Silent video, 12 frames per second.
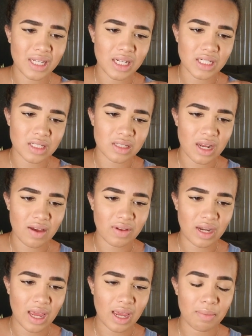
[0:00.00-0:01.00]
It doesn't have a
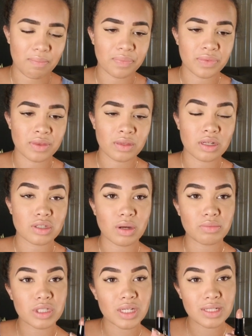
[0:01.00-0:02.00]
name. So
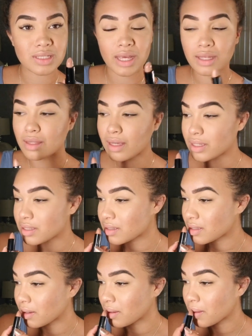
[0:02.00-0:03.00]
I'm just going to take
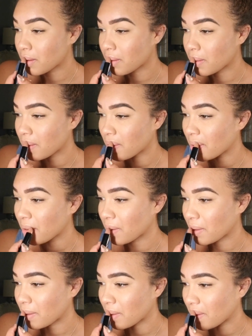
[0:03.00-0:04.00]
this
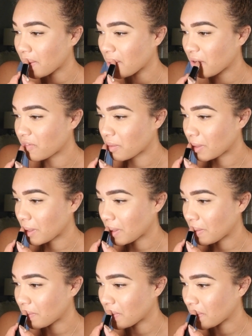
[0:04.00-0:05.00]
all over my
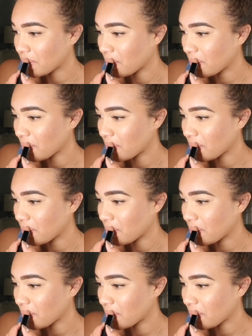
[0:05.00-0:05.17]
lips.